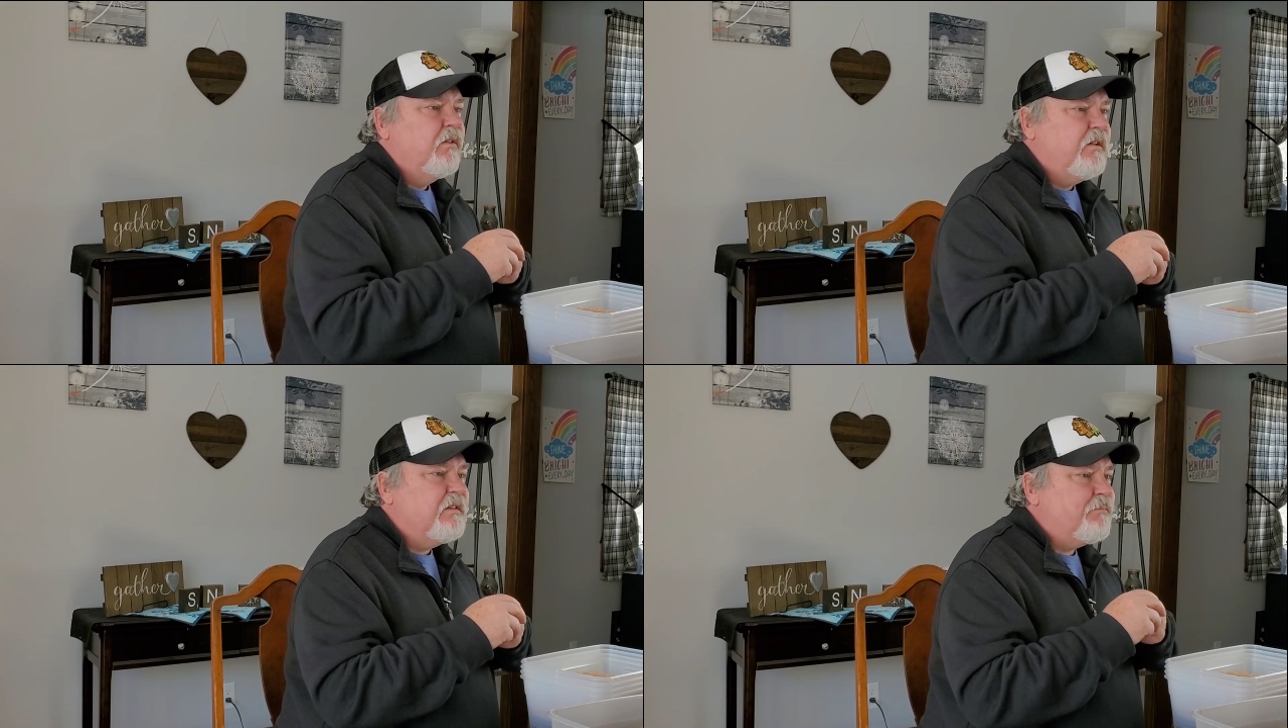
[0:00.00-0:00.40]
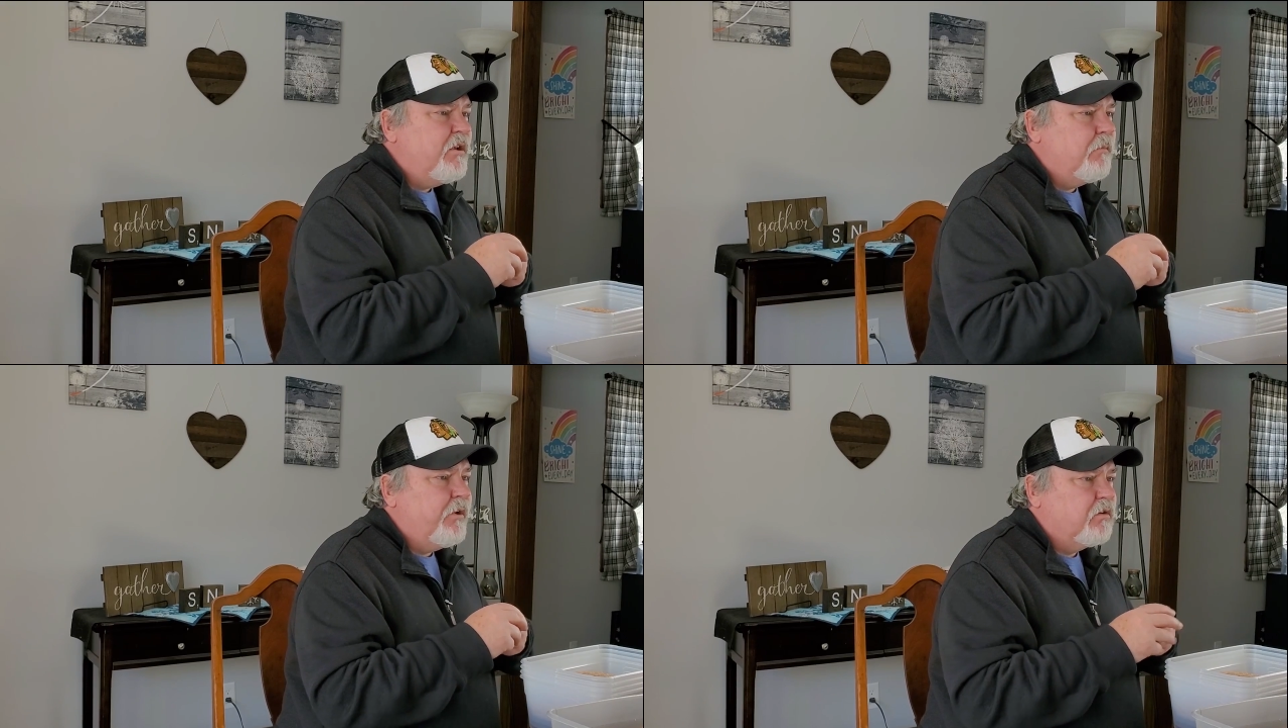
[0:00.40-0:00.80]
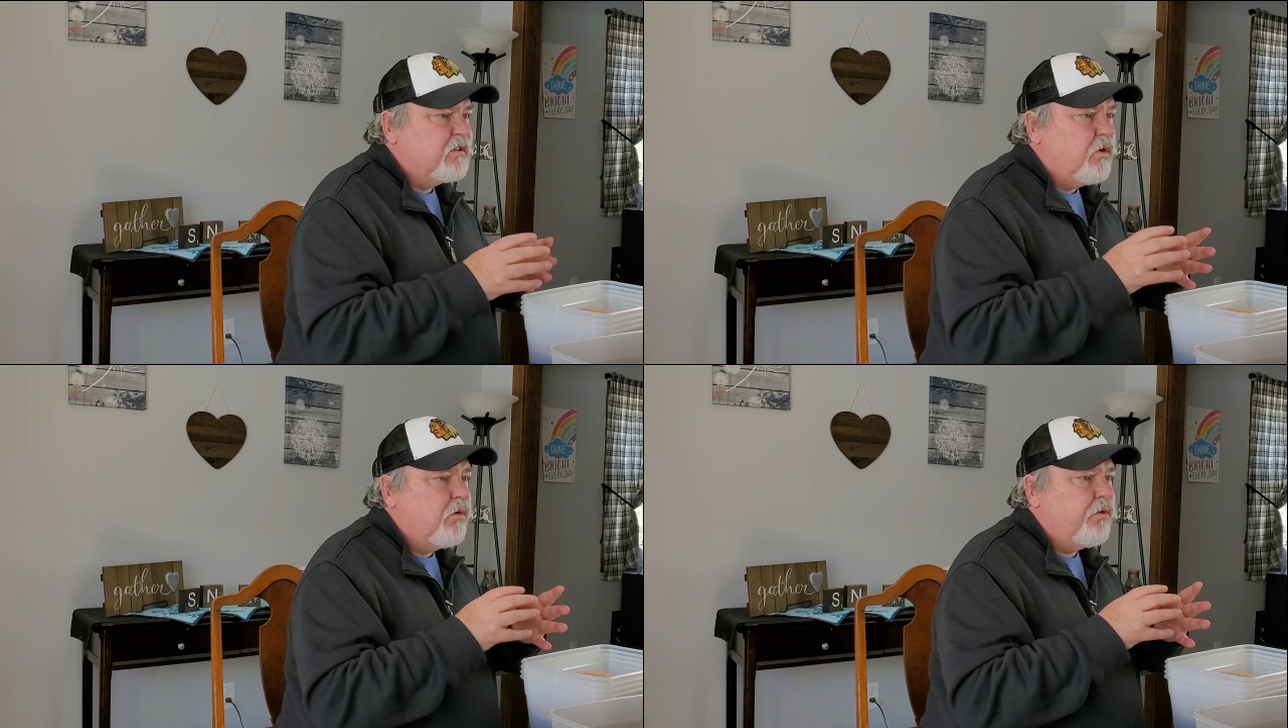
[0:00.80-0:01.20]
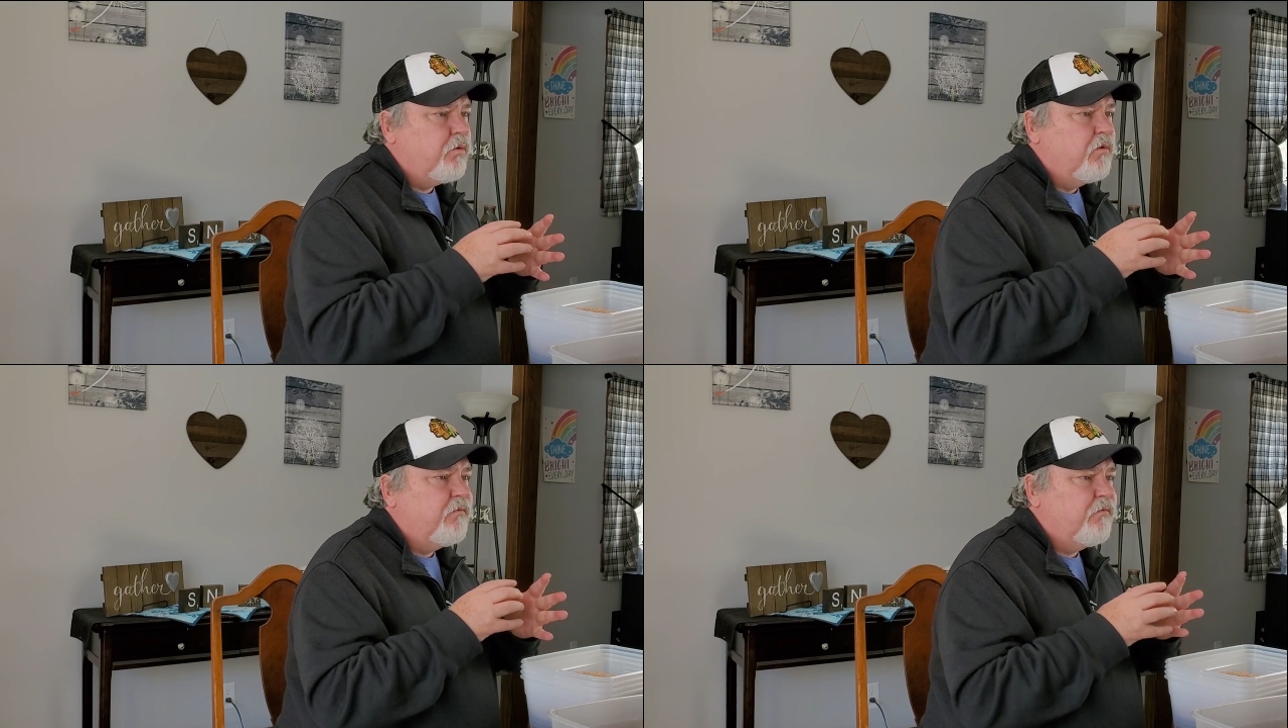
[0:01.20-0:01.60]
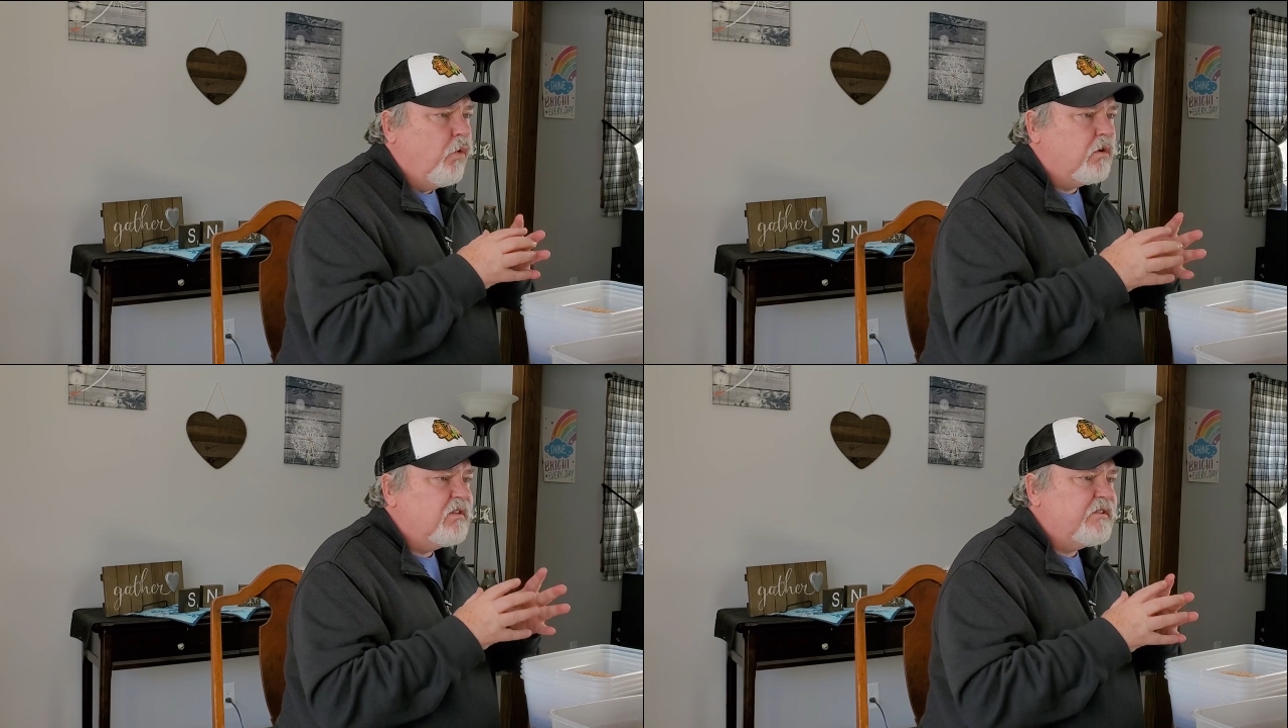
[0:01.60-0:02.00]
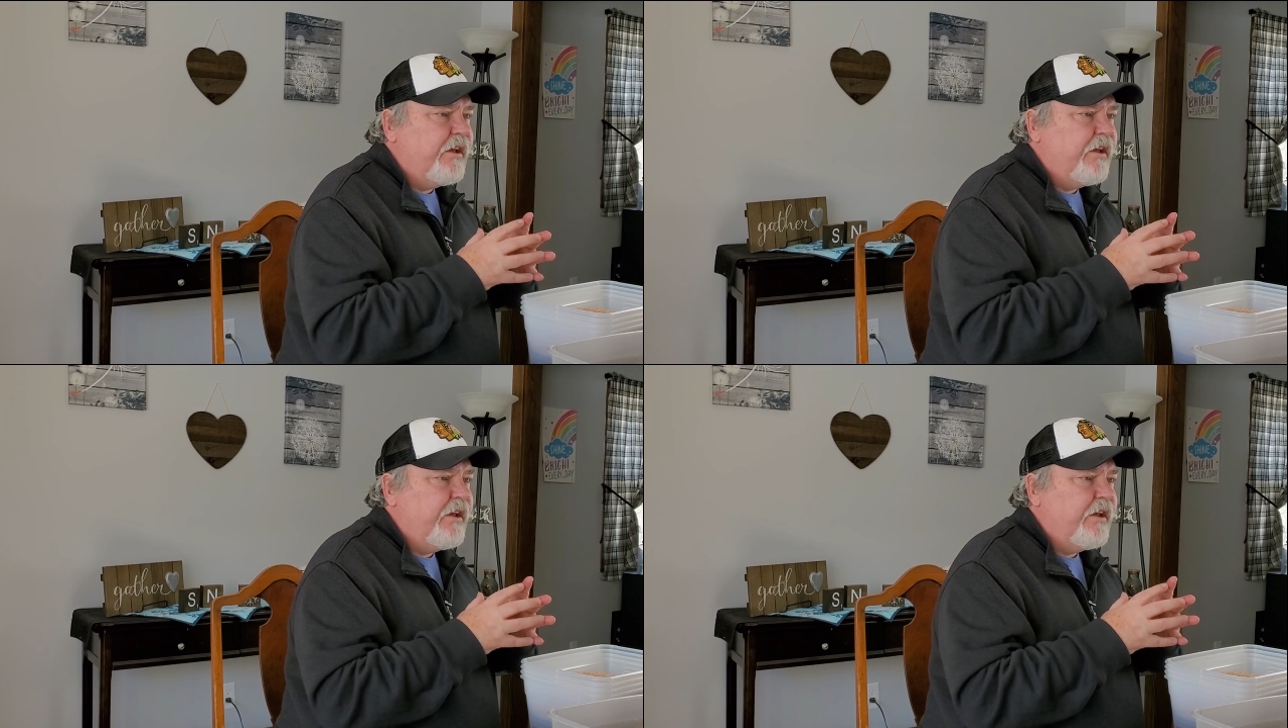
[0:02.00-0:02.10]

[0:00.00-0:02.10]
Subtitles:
these peanut beetles go through 4